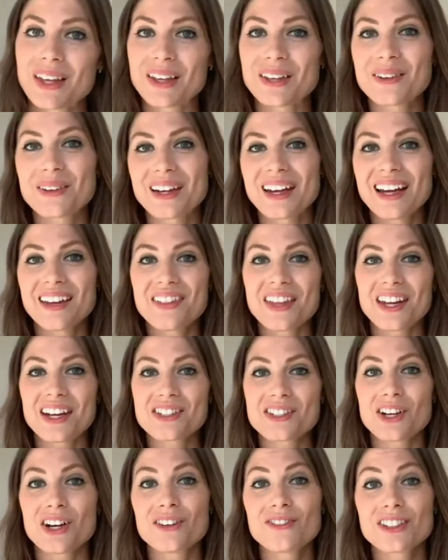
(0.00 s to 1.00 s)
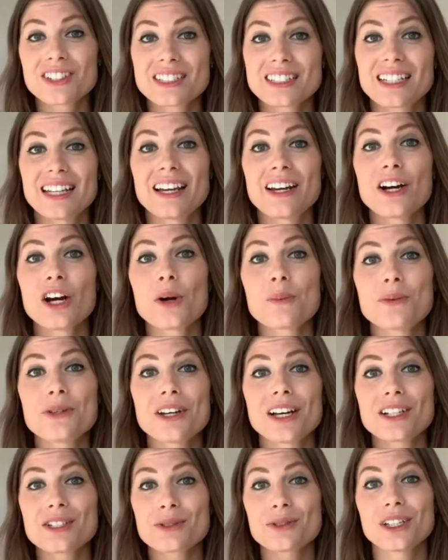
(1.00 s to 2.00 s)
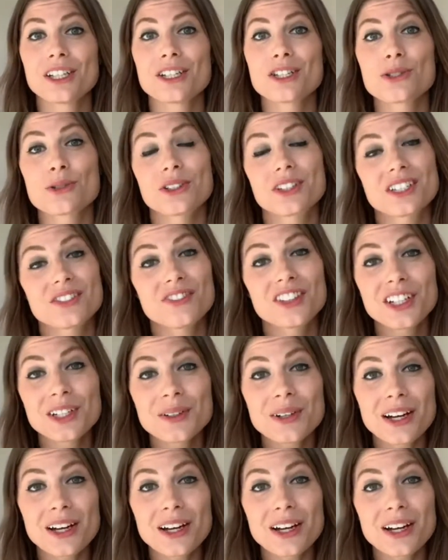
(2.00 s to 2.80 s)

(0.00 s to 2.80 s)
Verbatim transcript: Okay, and that is all for today. I hope you guys really enjoyed this video.